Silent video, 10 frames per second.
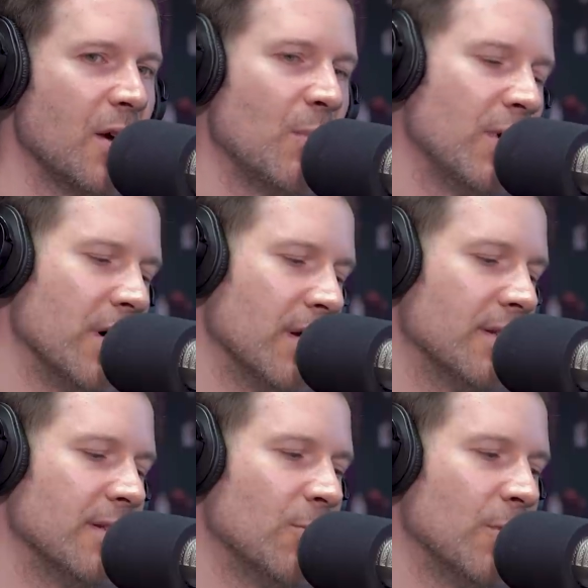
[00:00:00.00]
but
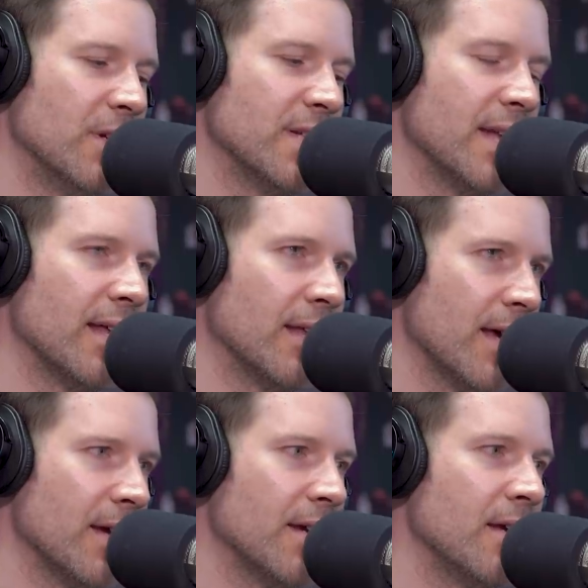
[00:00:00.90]
the ones in
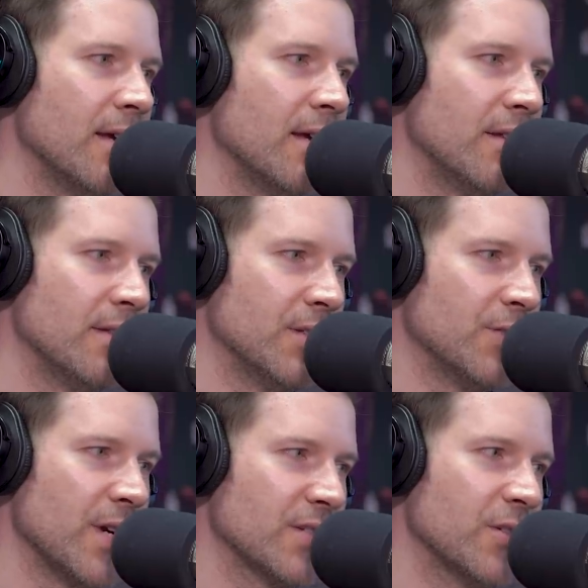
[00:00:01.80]
LA, the
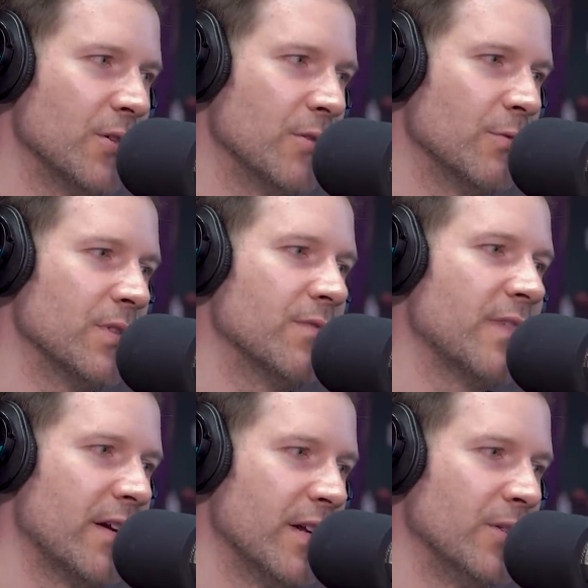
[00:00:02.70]
dress code was
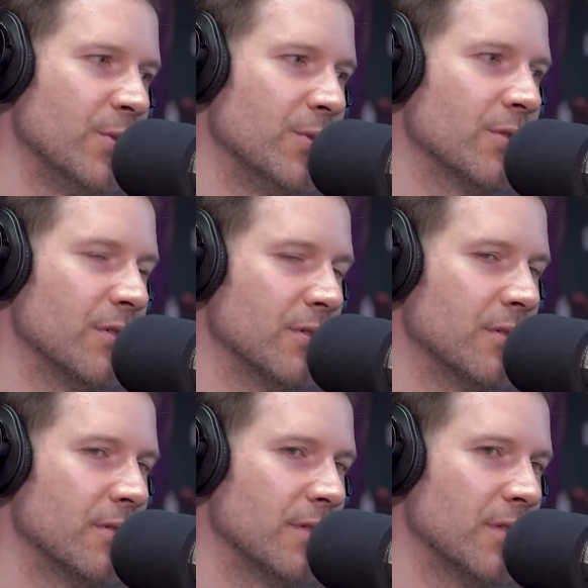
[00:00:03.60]
very
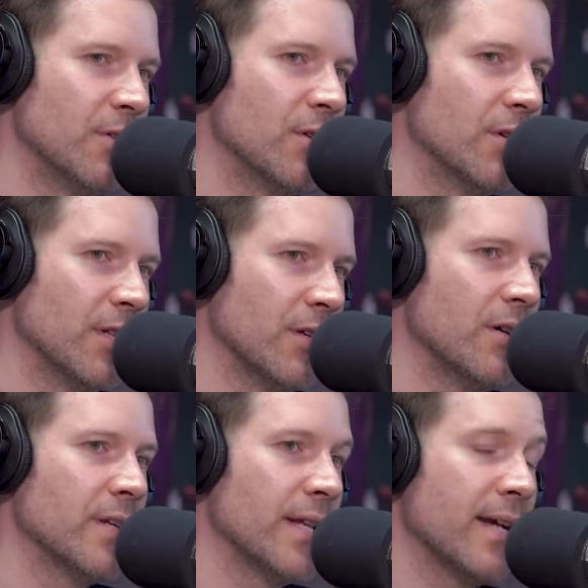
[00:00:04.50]
neutral, you know, early
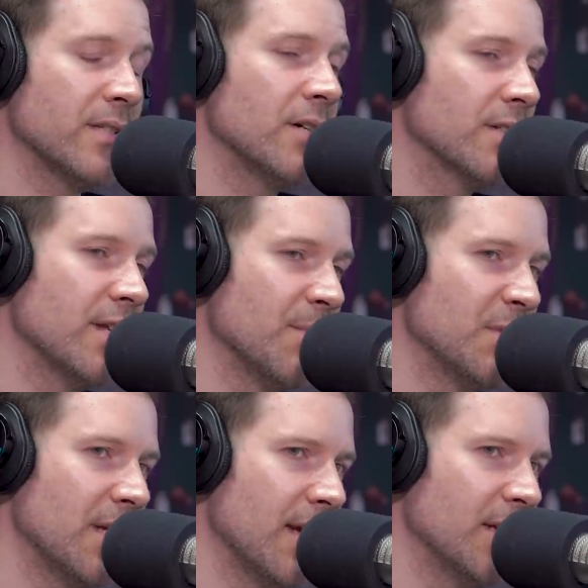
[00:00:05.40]
on. And I talked to
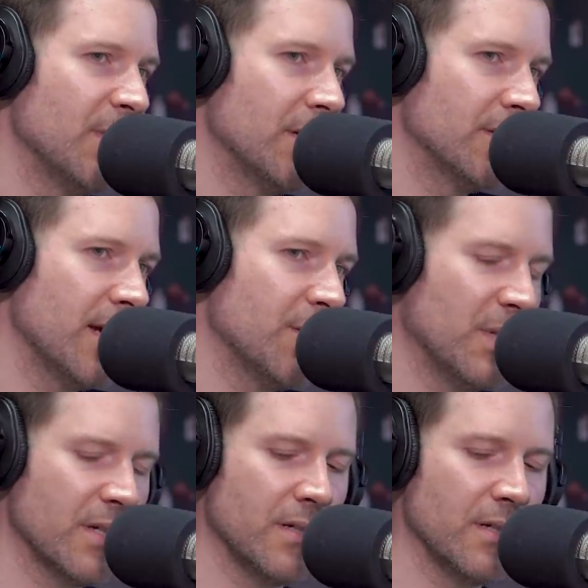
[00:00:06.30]
MC Eiht about that
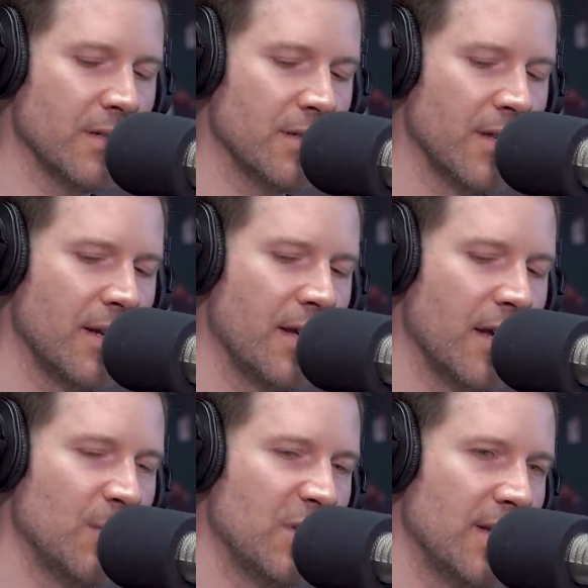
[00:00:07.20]
because
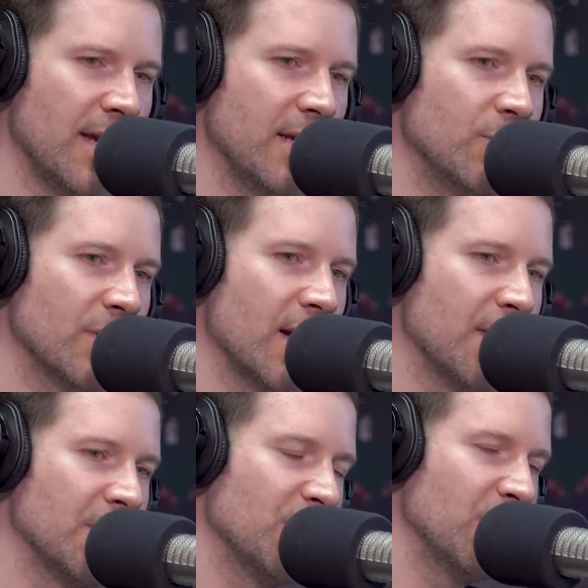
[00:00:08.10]
MC Eiht with
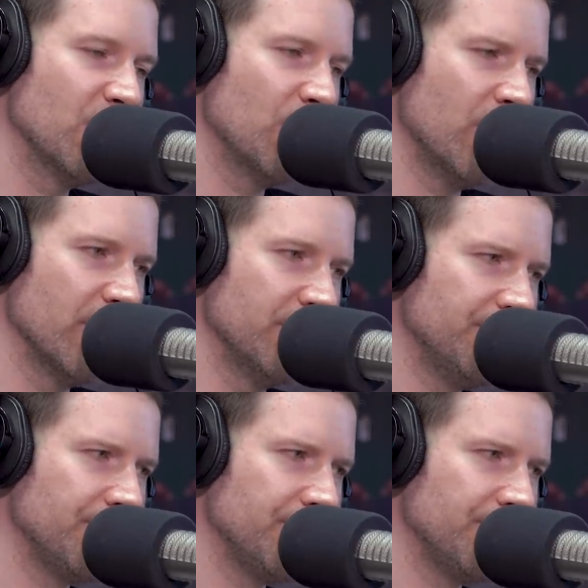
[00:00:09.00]
Compton's Most Wanted,